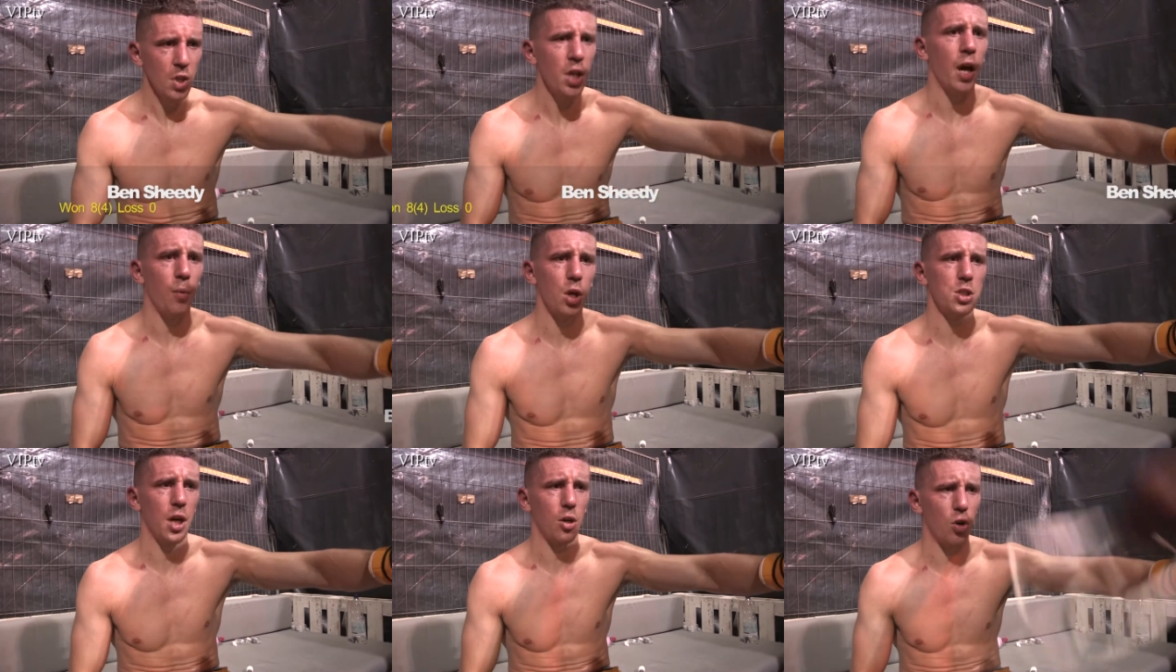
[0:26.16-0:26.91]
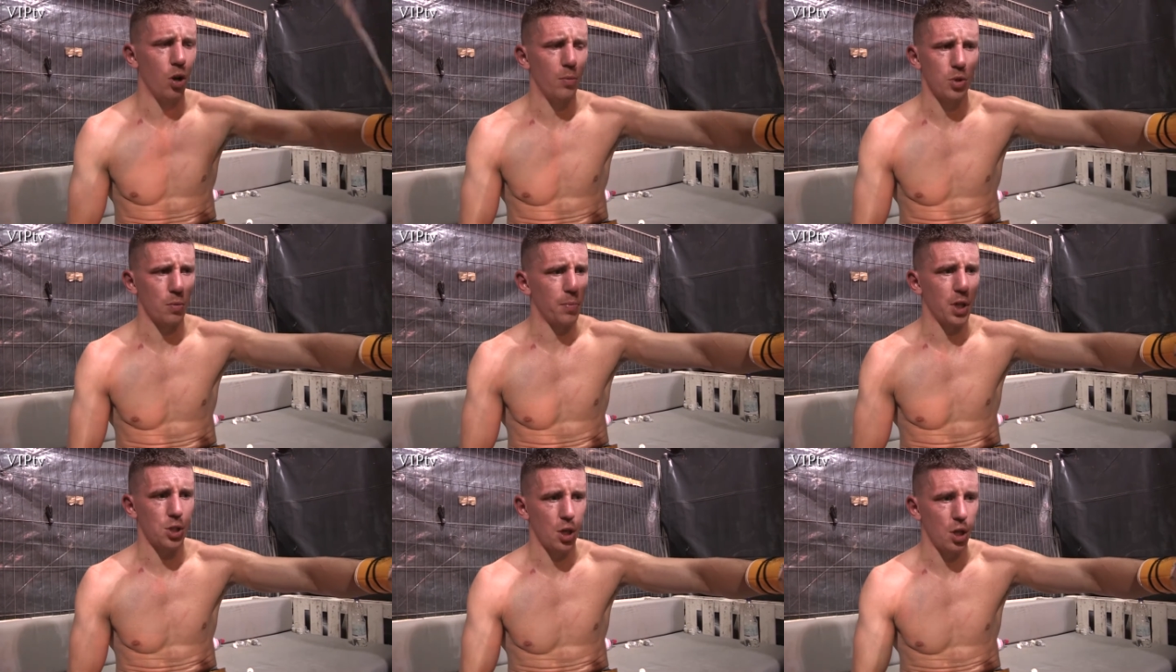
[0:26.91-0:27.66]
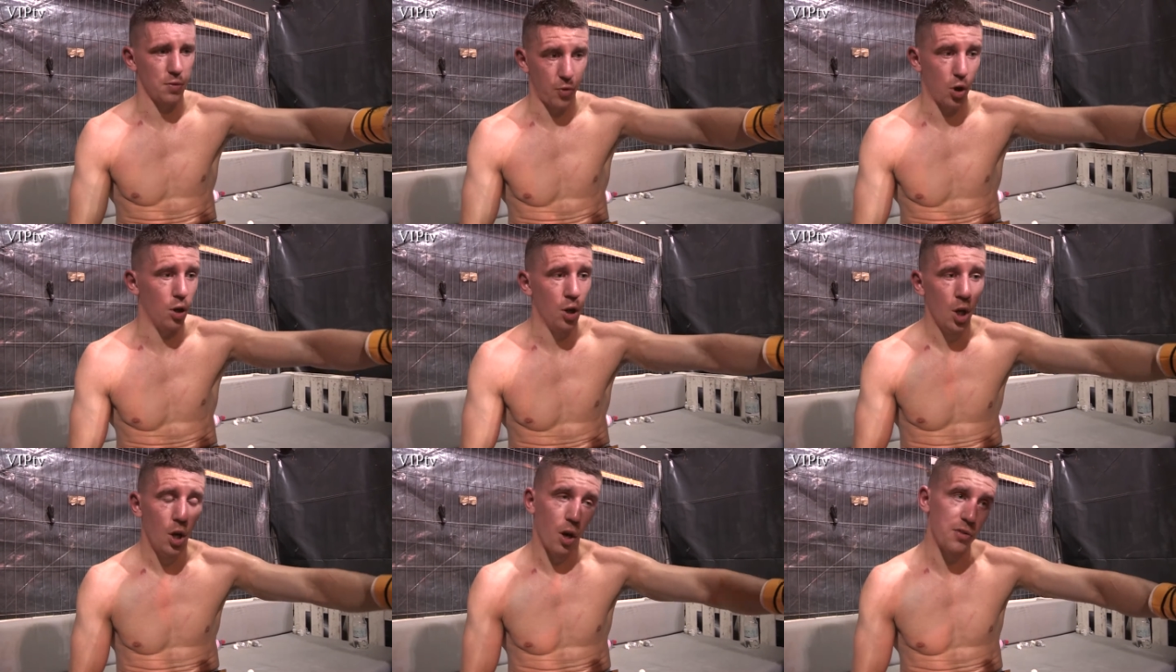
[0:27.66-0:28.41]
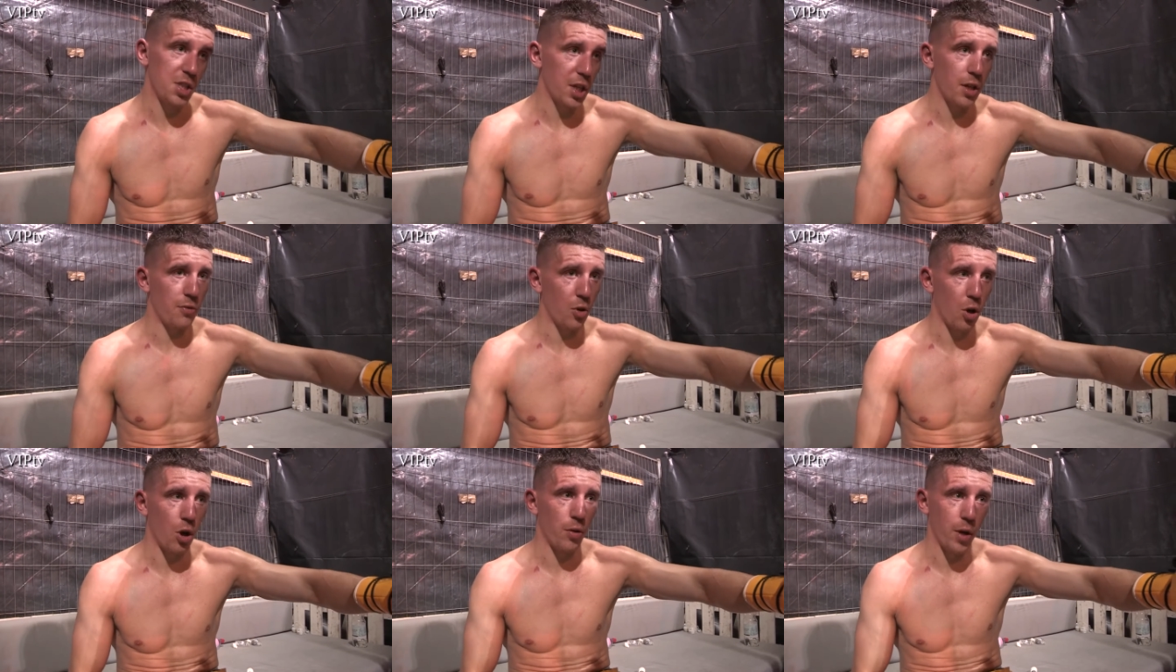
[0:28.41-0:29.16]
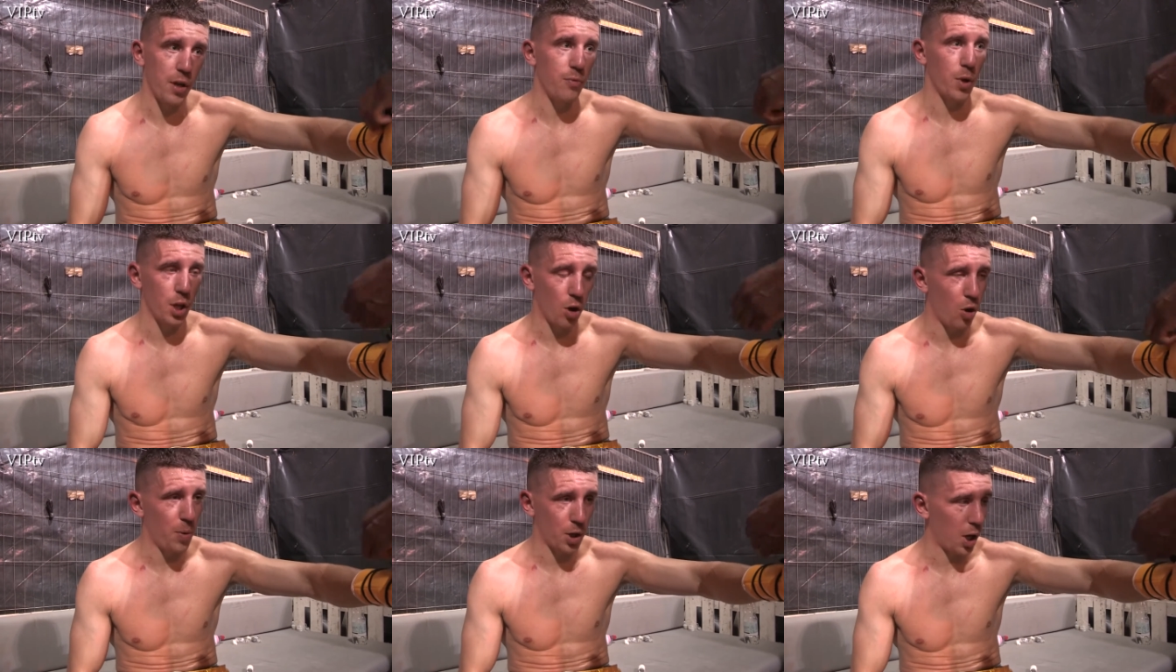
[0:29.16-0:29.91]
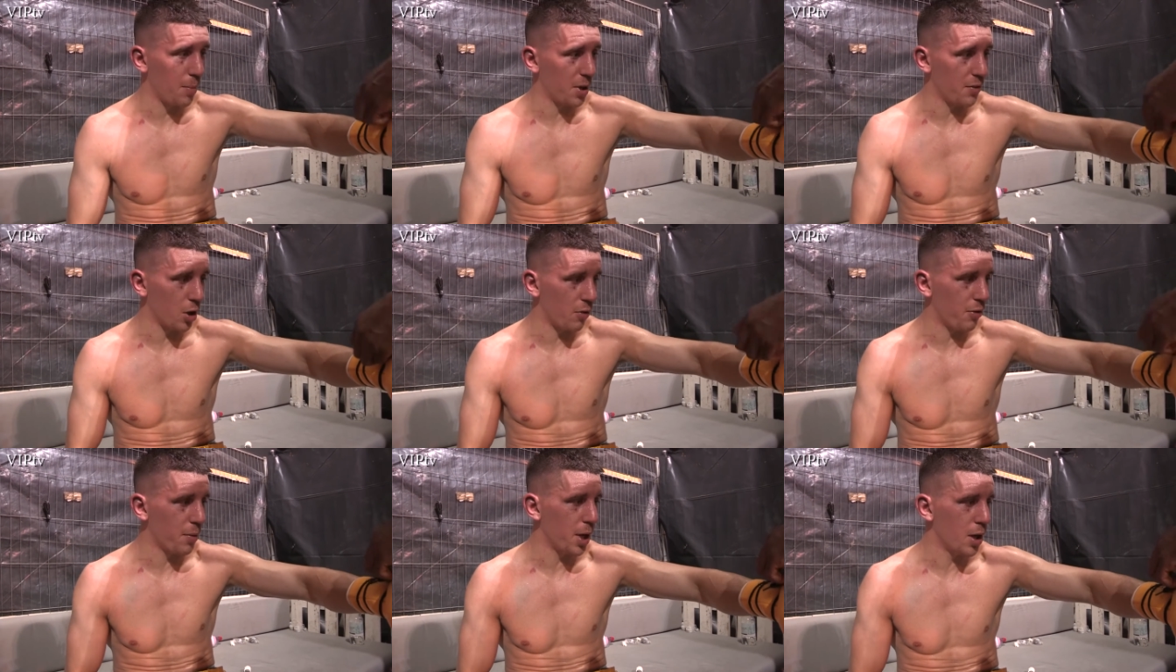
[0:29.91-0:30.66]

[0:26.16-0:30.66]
Yeah, it was. Yeah, I caught him with some big shots. I thought, obviously, he hit the floor, and even when he got up, I can't believe he got through it.